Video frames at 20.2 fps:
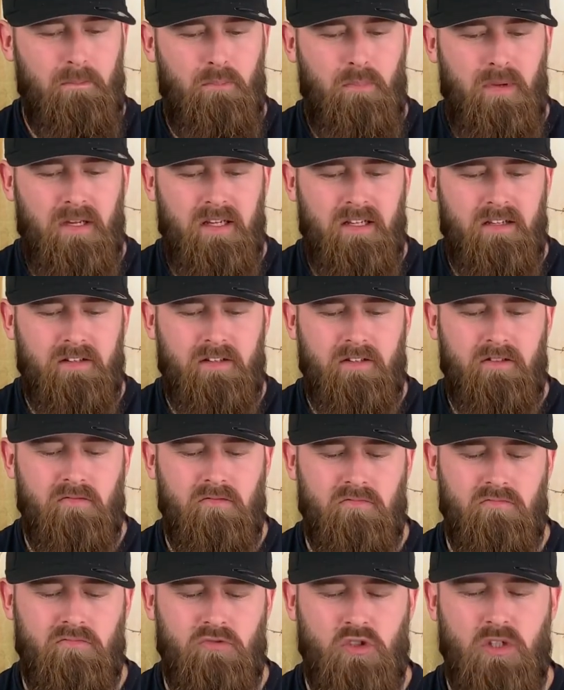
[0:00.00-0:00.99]
beard
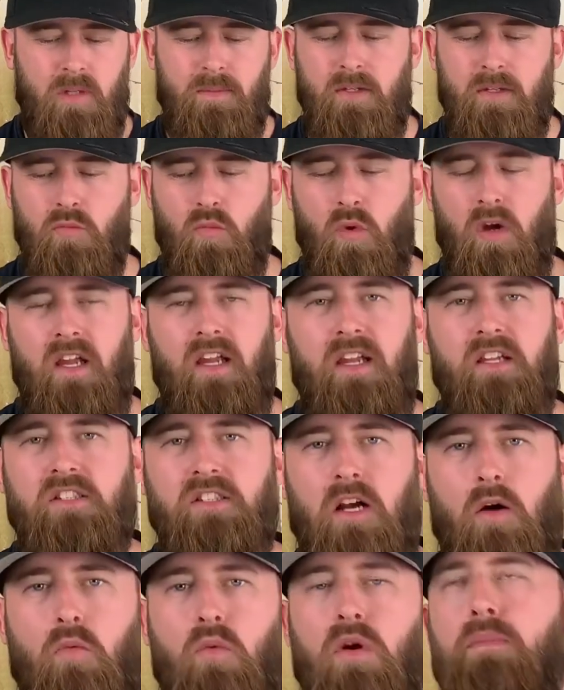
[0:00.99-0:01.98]
trimming
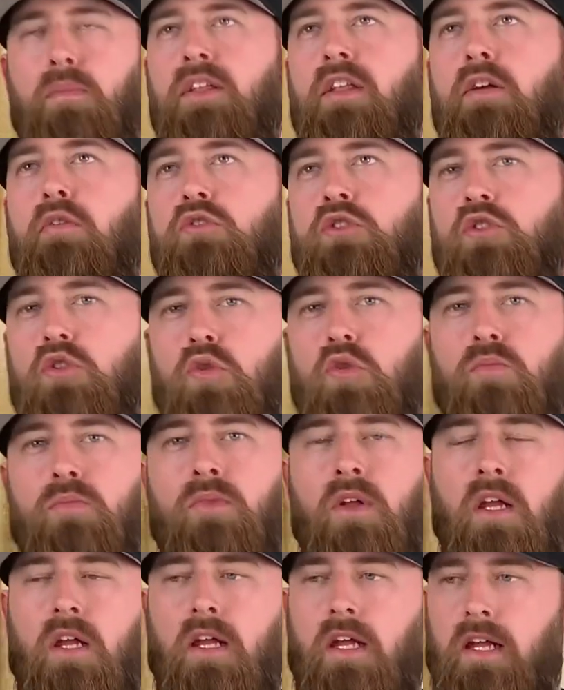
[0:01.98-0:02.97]
ways. I will be doing some
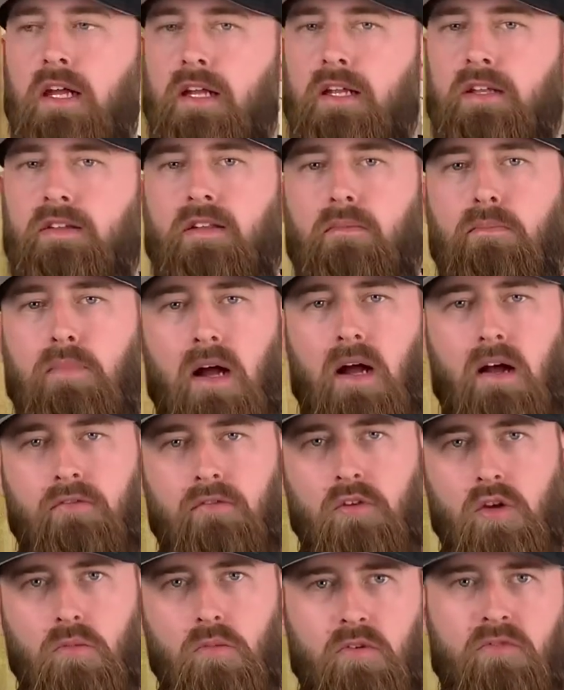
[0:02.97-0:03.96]
in the
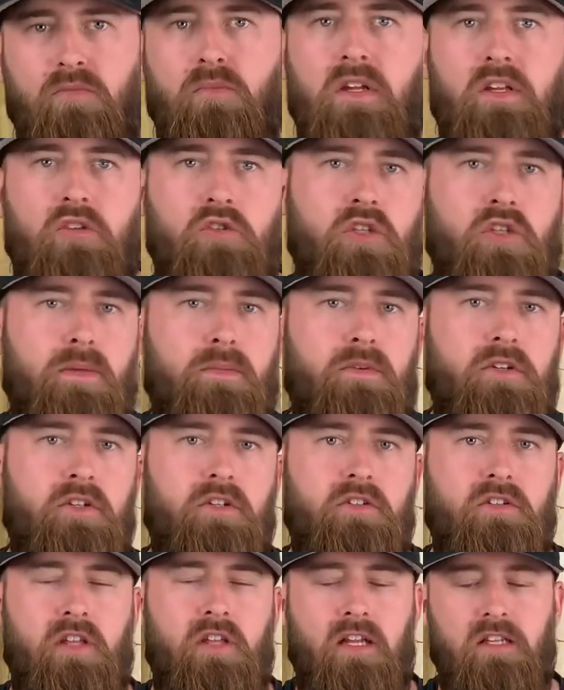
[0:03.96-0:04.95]
bathroom of me trimming
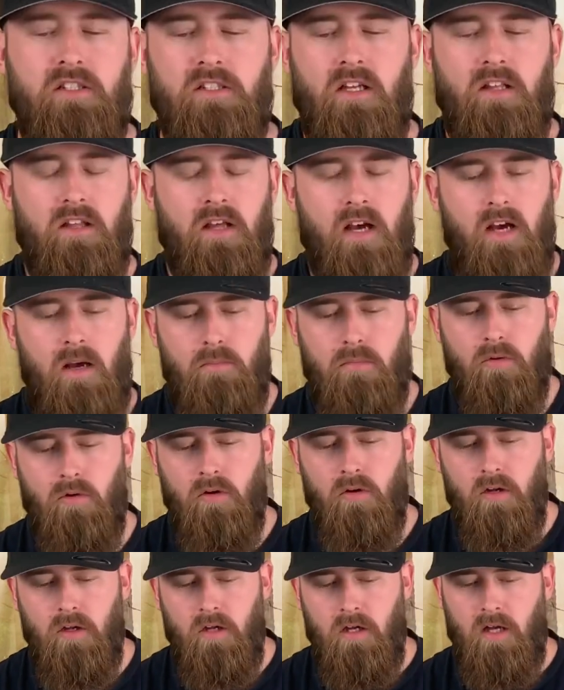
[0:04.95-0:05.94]
and things like that, but